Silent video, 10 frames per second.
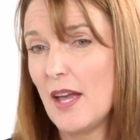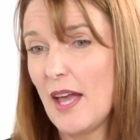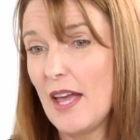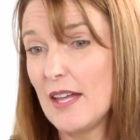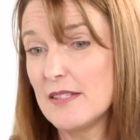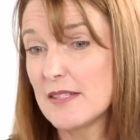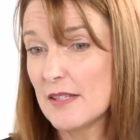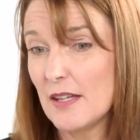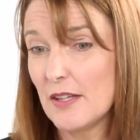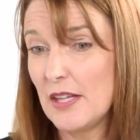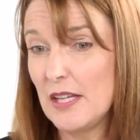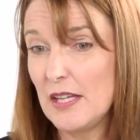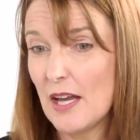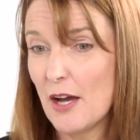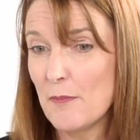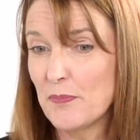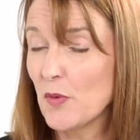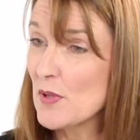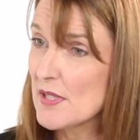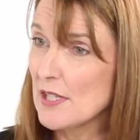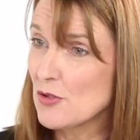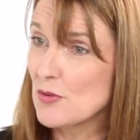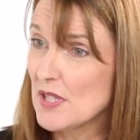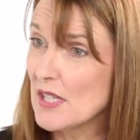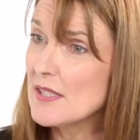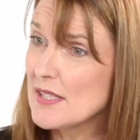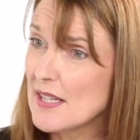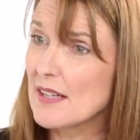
and the Residential Tenancies